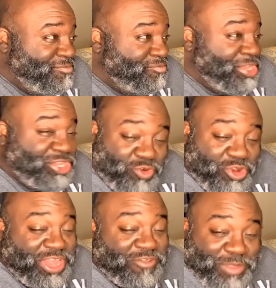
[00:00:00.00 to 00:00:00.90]

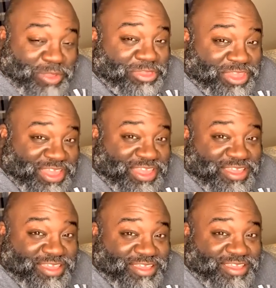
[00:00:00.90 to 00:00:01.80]
majority of music
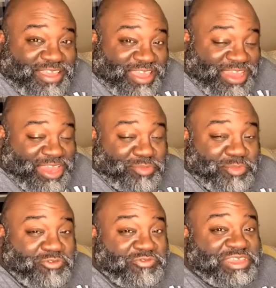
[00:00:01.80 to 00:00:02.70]
in this
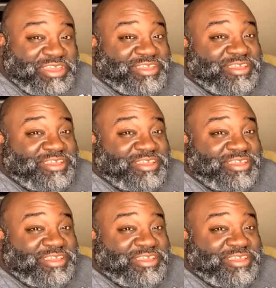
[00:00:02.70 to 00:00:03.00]
movie.